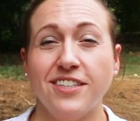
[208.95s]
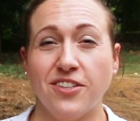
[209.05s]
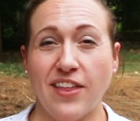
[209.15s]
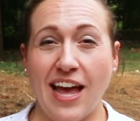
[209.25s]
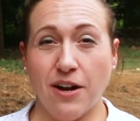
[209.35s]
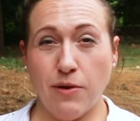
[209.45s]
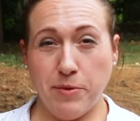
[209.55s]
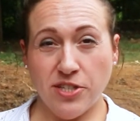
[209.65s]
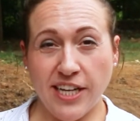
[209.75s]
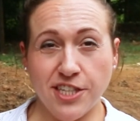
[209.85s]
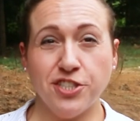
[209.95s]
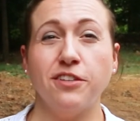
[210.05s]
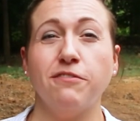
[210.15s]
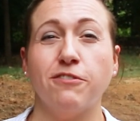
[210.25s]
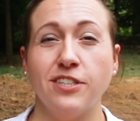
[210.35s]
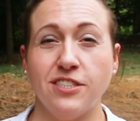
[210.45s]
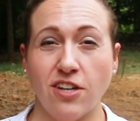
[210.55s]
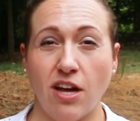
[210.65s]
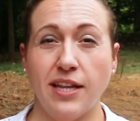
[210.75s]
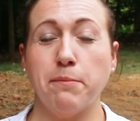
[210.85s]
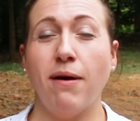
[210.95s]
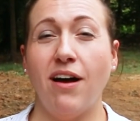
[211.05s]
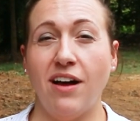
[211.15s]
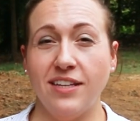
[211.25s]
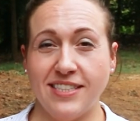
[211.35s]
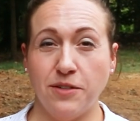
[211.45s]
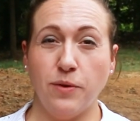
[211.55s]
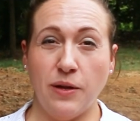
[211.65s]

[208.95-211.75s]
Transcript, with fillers: So they had a reputation for installing ponds and,